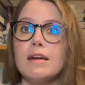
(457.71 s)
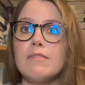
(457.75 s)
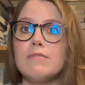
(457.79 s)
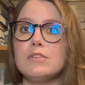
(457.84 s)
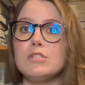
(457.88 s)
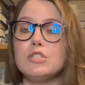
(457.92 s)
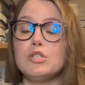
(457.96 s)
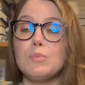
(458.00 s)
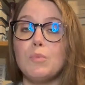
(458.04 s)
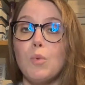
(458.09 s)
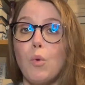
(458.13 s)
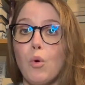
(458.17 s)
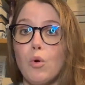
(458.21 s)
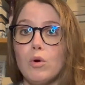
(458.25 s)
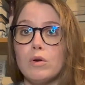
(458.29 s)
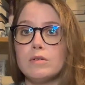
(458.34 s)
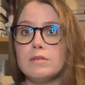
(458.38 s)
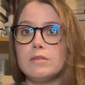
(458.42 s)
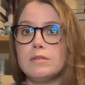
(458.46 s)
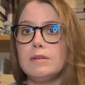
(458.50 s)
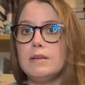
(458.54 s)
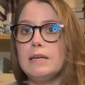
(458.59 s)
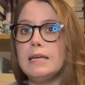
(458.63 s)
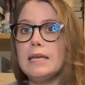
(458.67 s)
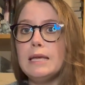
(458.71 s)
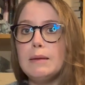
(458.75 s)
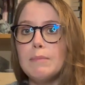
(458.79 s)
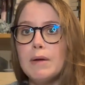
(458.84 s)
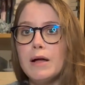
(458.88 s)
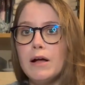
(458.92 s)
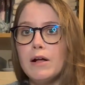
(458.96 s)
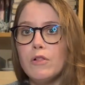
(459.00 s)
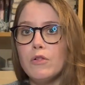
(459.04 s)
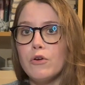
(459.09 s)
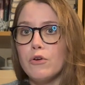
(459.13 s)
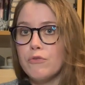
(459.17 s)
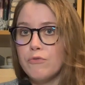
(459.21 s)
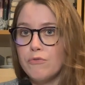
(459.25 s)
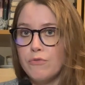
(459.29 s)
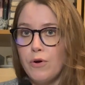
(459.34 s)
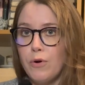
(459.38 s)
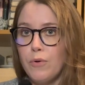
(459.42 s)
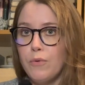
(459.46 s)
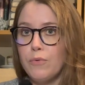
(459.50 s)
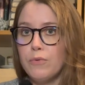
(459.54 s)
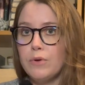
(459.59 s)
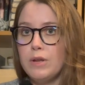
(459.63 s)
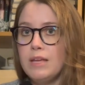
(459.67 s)
support email or
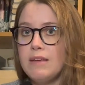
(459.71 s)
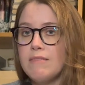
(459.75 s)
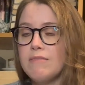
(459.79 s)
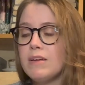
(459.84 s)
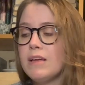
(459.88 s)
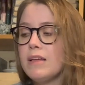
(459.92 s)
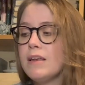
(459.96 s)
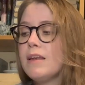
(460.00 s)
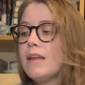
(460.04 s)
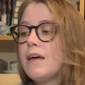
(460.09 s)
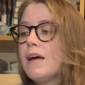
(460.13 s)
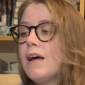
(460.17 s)
phone even.